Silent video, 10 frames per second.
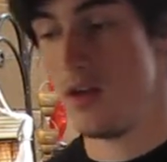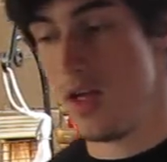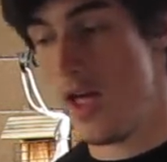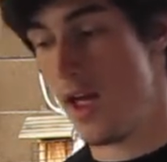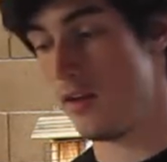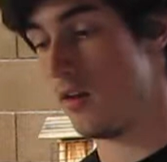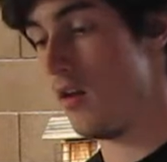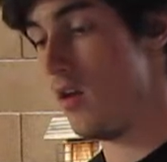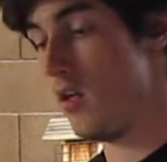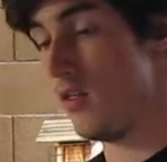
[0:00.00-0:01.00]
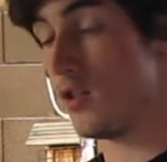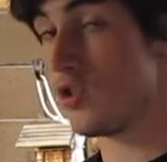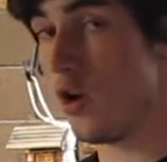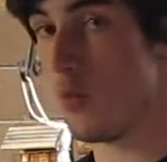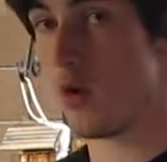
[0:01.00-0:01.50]
And the
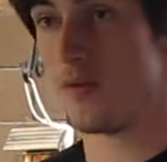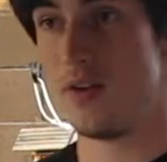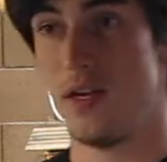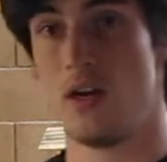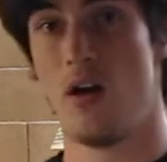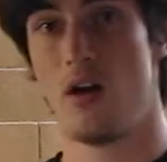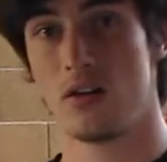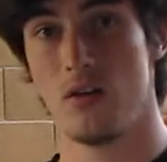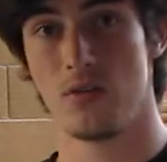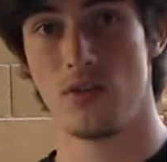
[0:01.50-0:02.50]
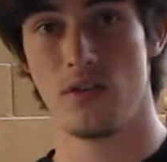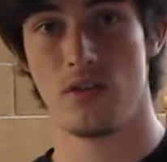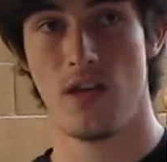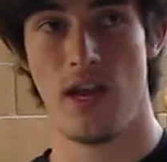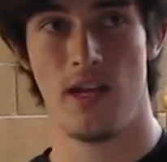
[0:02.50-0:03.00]
snow morph in
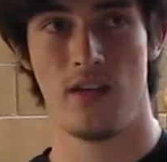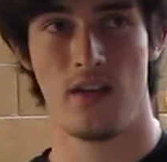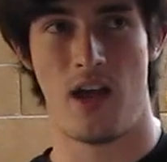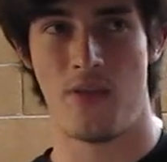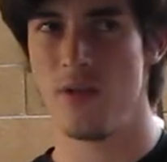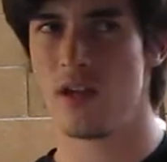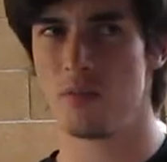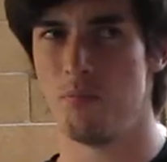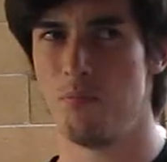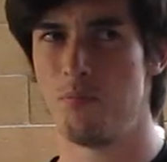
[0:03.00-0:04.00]
hognoses, and I think in,